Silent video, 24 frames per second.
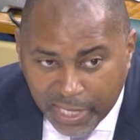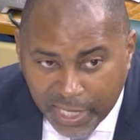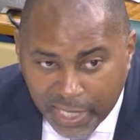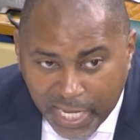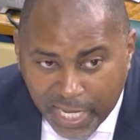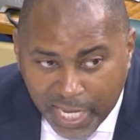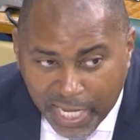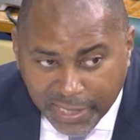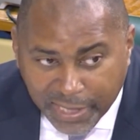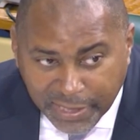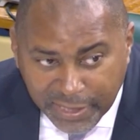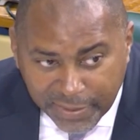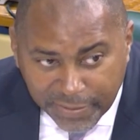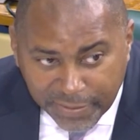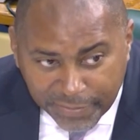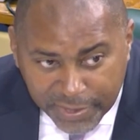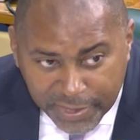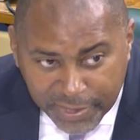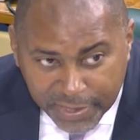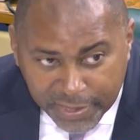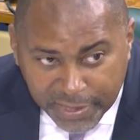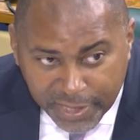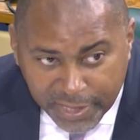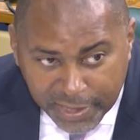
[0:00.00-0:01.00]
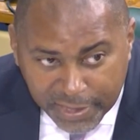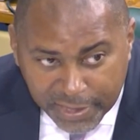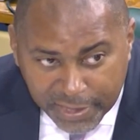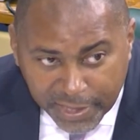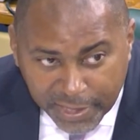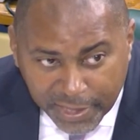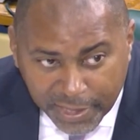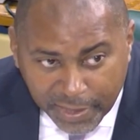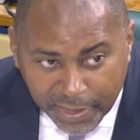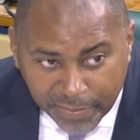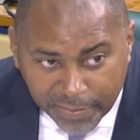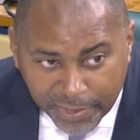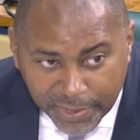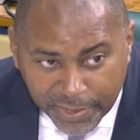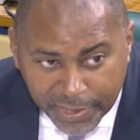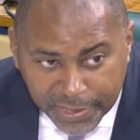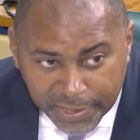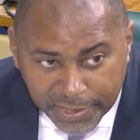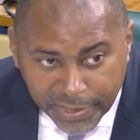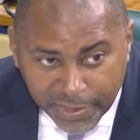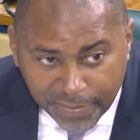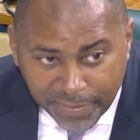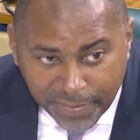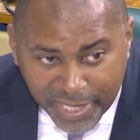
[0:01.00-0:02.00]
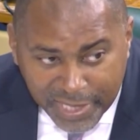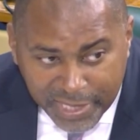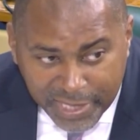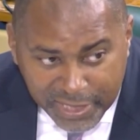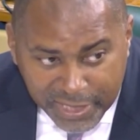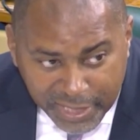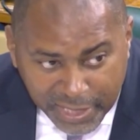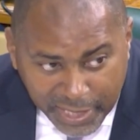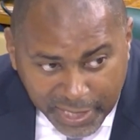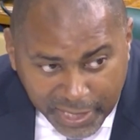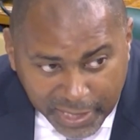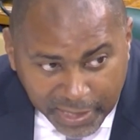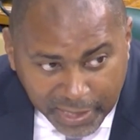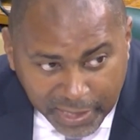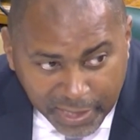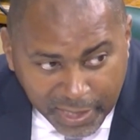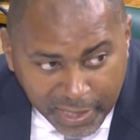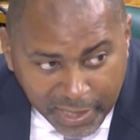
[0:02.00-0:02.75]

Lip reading: activities are taking place to maintain